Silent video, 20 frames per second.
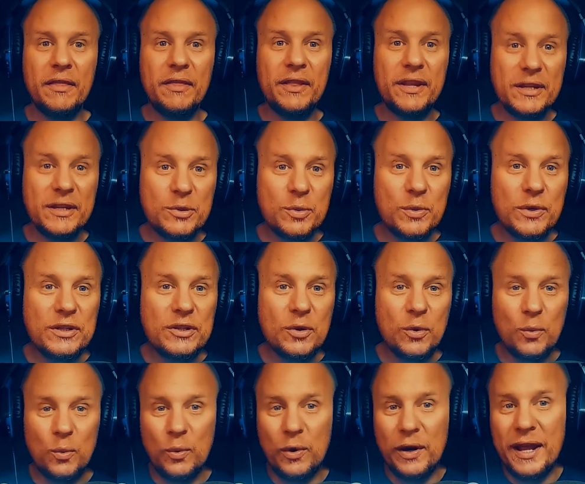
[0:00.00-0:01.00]
This was a
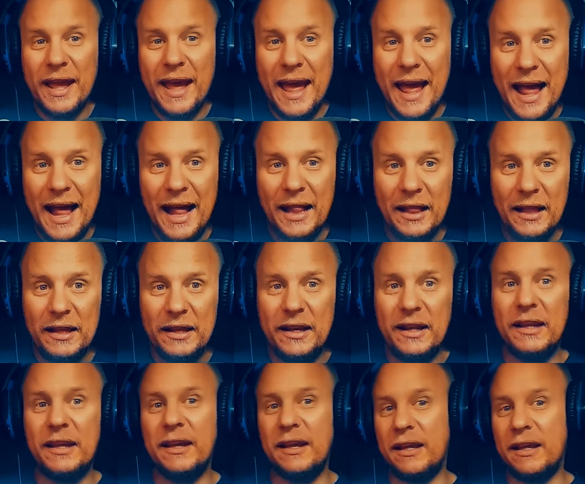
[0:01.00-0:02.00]

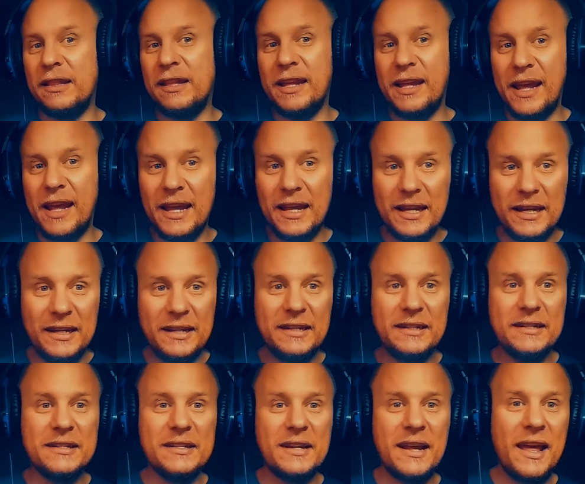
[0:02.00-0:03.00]
reality in the
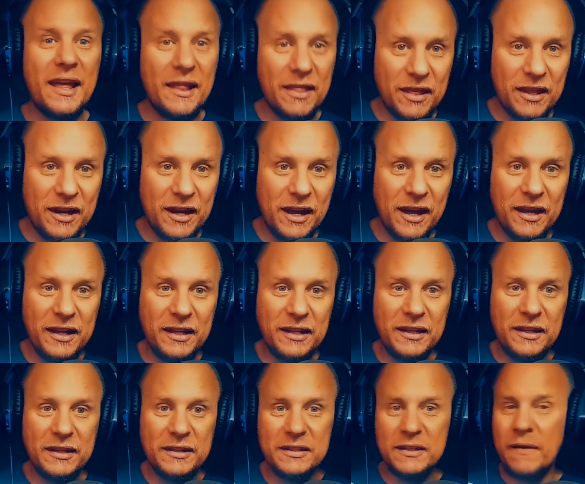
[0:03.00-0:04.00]
80s and the
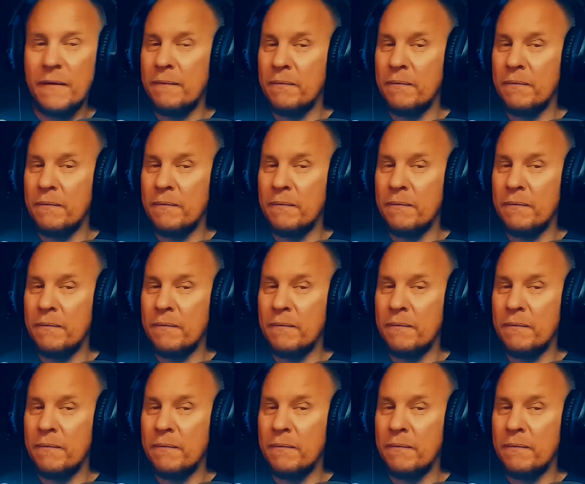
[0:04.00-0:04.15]
90s.